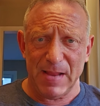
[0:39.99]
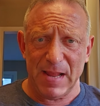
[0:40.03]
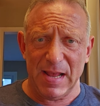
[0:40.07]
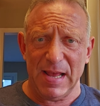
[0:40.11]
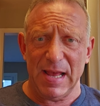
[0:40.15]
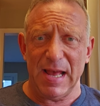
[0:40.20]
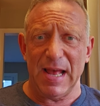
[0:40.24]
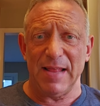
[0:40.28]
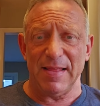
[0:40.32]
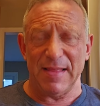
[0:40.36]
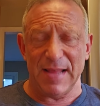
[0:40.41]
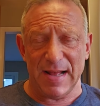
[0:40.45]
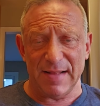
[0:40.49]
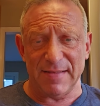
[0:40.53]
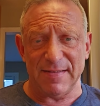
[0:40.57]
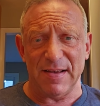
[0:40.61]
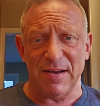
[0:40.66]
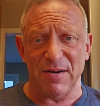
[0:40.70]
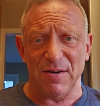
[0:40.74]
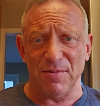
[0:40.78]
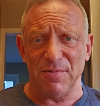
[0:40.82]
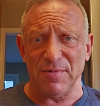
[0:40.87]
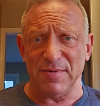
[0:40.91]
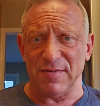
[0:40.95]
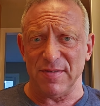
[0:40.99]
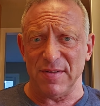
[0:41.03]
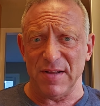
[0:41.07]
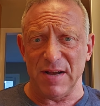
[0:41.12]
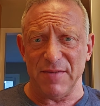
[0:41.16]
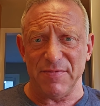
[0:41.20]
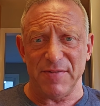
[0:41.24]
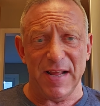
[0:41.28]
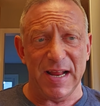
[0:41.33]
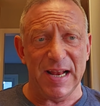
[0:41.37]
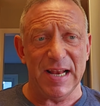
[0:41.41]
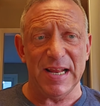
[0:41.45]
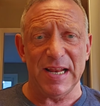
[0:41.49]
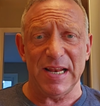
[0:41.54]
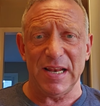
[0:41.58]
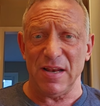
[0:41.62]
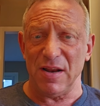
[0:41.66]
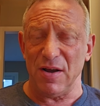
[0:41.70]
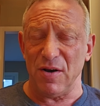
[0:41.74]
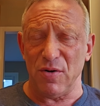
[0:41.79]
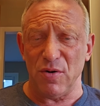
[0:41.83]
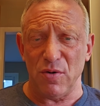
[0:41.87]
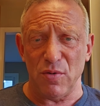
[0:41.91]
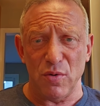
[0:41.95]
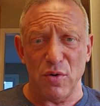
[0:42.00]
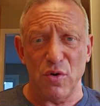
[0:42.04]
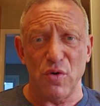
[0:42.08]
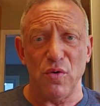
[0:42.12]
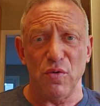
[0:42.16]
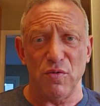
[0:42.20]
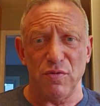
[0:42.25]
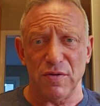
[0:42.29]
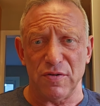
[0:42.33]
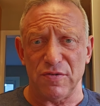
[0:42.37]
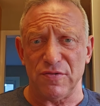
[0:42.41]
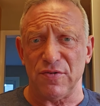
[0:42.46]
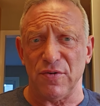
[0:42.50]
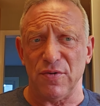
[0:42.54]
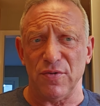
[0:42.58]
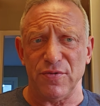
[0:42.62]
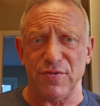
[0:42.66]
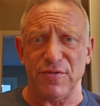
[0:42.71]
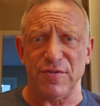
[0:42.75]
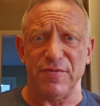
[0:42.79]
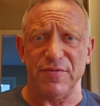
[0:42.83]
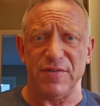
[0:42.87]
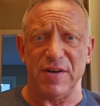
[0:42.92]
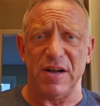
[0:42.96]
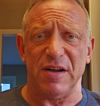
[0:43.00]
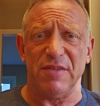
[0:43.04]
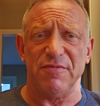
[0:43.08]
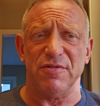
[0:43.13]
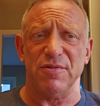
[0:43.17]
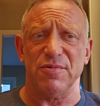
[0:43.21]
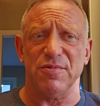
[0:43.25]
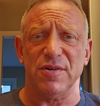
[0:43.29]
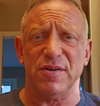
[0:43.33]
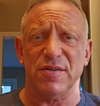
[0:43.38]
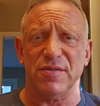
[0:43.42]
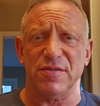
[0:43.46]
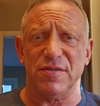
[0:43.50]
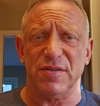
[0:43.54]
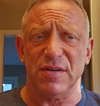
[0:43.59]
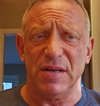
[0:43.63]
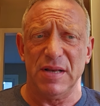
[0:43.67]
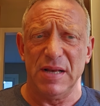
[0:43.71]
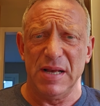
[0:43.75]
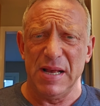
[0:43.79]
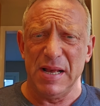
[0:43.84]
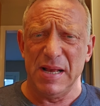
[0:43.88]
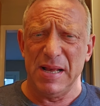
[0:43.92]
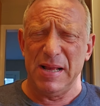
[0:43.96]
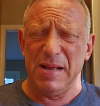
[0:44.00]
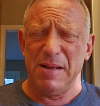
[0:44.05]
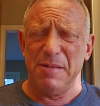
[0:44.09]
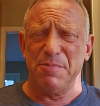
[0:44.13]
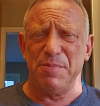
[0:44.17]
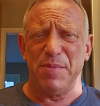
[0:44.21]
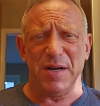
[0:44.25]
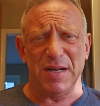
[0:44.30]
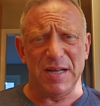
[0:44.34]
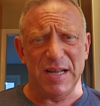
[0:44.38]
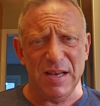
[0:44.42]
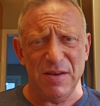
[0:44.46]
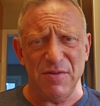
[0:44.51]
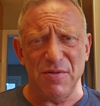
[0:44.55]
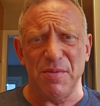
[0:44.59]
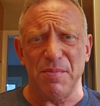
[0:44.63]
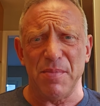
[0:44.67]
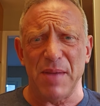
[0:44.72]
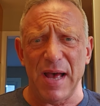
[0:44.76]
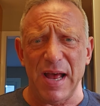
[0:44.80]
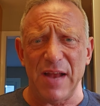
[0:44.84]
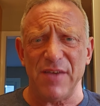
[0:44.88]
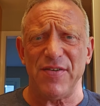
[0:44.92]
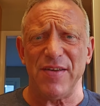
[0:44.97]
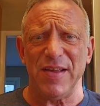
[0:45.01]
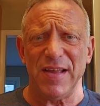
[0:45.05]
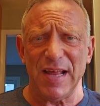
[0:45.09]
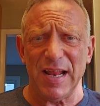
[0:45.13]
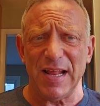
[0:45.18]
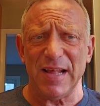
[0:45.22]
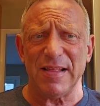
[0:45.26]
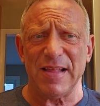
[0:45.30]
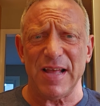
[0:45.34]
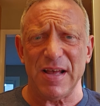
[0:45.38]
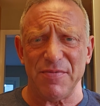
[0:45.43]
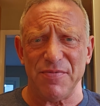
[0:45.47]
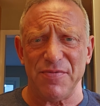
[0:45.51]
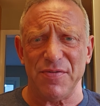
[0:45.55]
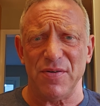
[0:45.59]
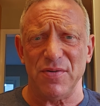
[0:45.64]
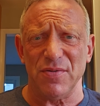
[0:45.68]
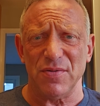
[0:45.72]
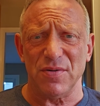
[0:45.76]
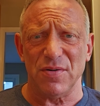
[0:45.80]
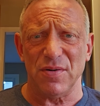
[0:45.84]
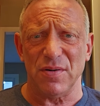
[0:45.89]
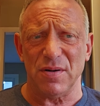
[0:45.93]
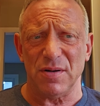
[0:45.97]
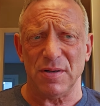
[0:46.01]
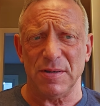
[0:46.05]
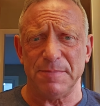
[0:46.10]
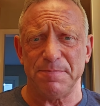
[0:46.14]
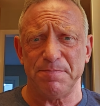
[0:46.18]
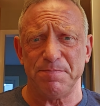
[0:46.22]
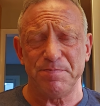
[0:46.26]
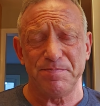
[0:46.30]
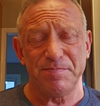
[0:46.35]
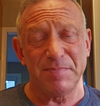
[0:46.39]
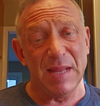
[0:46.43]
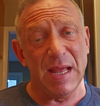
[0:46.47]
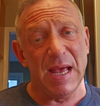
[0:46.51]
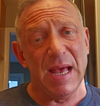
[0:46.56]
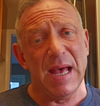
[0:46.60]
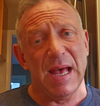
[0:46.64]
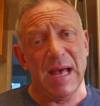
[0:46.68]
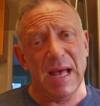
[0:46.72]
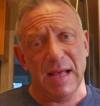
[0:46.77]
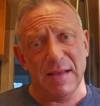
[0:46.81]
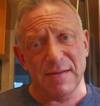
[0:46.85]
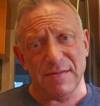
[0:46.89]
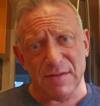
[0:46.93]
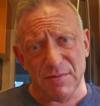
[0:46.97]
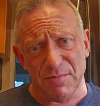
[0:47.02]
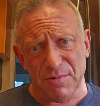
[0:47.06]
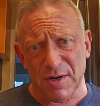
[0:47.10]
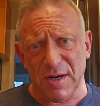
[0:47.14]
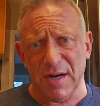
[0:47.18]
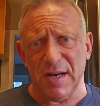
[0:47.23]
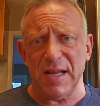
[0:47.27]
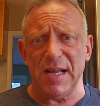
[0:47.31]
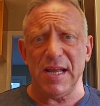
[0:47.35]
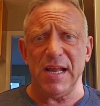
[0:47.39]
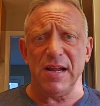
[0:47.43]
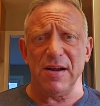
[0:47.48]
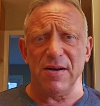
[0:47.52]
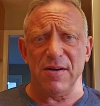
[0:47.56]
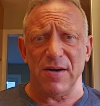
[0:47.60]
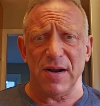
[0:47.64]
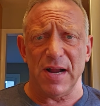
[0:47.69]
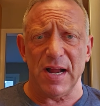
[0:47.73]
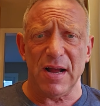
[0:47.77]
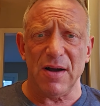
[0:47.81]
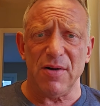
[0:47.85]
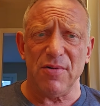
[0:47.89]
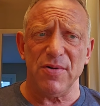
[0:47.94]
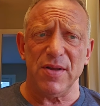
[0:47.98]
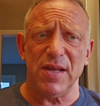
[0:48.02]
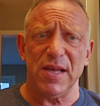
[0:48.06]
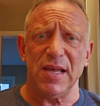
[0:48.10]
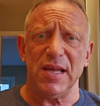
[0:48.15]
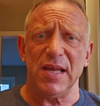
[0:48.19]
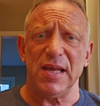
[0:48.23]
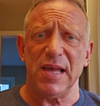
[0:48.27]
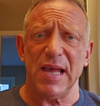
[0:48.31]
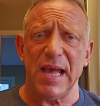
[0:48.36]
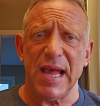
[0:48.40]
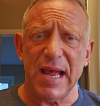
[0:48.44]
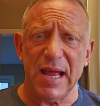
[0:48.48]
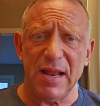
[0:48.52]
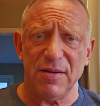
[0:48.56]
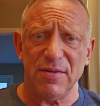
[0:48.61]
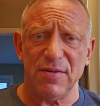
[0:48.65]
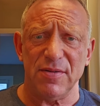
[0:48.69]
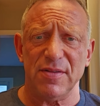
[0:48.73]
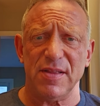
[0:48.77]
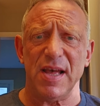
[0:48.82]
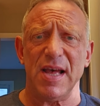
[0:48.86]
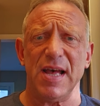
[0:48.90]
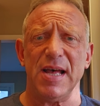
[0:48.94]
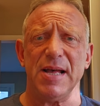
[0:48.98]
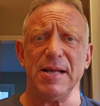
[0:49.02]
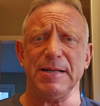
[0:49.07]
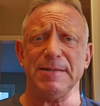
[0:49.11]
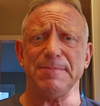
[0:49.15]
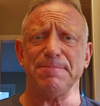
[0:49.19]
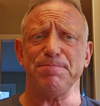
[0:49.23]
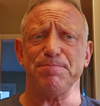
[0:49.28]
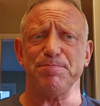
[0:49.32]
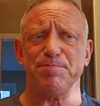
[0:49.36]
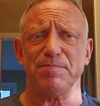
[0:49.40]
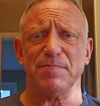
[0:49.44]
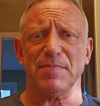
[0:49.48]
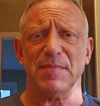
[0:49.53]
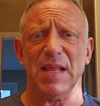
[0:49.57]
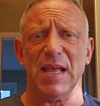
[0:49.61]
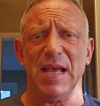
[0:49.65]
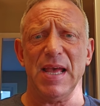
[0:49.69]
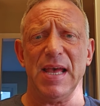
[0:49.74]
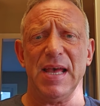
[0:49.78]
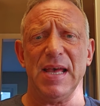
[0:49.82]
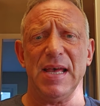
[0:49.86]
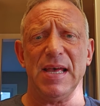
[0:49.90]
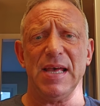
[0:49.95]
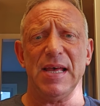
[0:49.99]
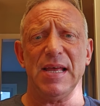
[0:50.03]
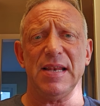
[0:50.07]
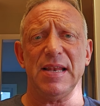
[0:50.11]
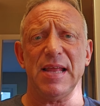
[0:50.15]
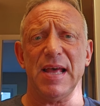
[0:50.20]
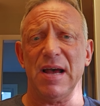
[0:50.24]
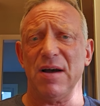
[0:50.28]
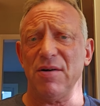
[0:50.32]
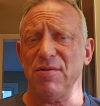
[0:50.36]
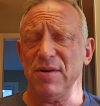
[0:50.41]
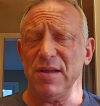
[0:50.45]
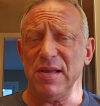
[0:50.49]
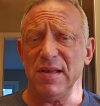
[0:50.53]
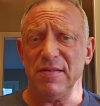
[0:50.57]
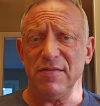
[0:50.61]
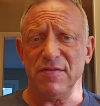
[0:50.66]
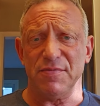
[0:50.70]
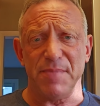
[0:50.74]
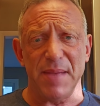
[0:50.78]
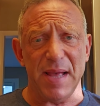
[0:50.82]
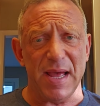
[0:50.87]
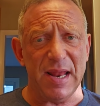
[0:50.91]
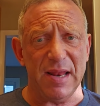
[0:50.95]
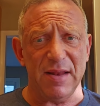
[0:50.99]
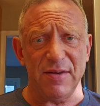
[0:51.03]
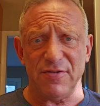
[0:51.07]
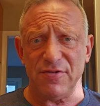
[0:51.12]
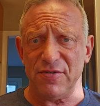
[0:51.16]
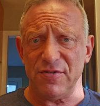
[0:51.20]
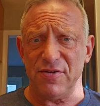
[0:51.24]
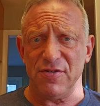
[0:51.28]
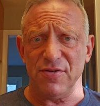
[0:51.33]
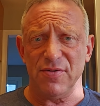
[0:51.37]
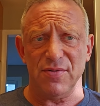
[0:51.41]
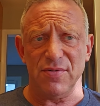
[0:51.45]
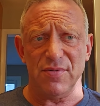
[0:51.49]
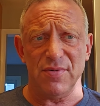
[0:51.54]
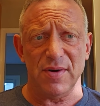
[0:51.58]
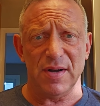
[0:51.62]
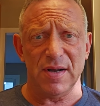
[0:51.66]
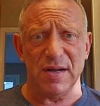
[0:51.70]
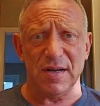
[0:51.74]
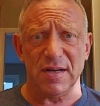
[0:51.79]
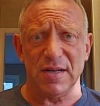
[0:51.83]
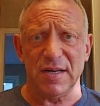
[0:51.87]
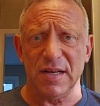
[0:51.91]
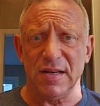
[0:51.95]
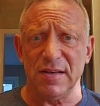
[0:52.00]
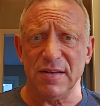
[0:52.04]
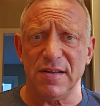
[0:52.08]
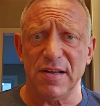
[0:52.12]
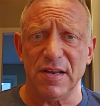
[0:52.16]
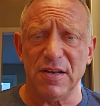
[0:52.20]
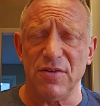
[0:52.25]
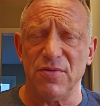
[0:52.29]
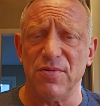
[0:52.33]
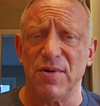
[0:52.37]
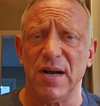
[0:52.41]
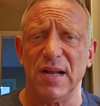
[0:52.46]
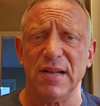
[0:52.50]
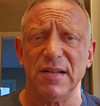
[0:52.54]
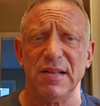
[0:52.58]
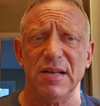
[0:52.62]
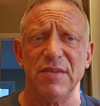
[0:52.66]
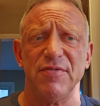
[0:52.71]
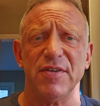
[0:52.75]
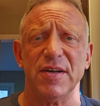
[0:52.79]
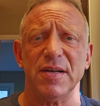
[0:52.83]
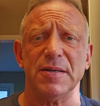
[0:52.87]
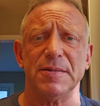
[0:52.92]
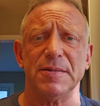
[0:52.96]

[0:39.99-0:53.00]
And that's how it was left. He didn't know who the sole survivor was. But can you imagine getting that phone call? So we're going to hear how he handled that and how he's managed to uh, continue on living.